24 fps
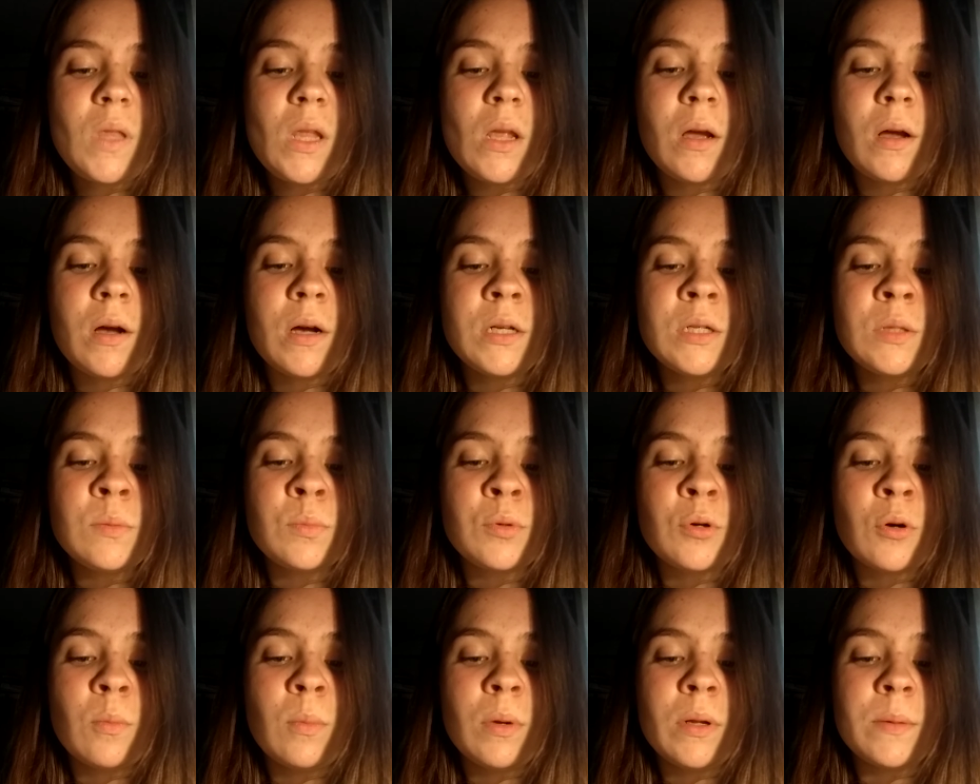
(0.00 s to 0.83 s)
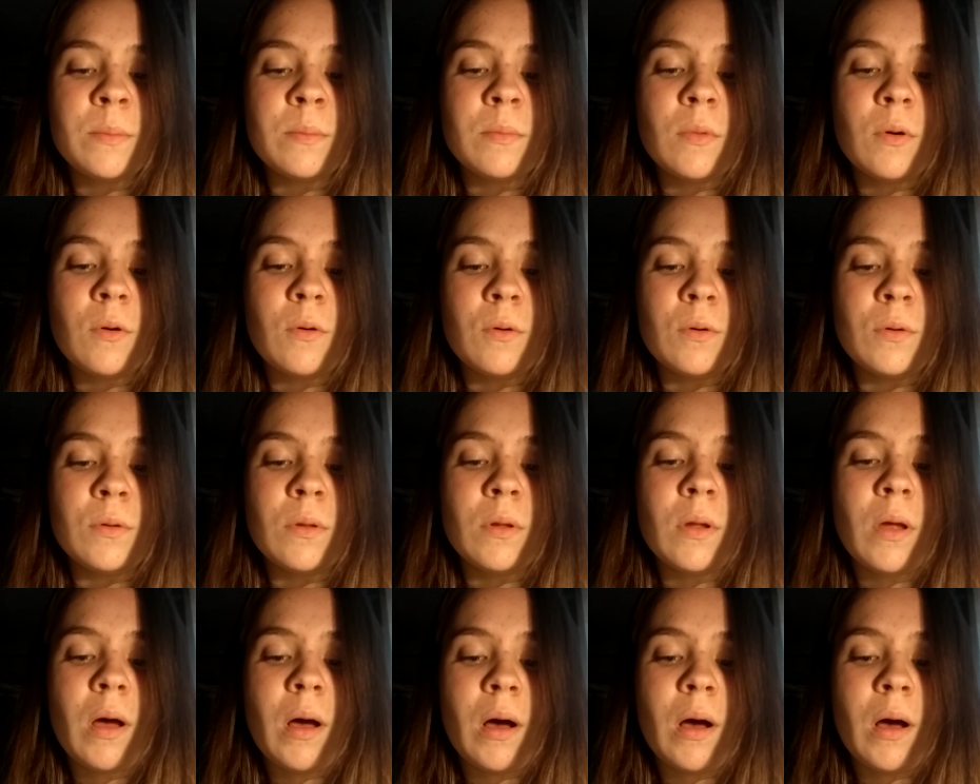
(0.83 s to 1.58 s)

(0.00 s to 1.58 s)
cause problem in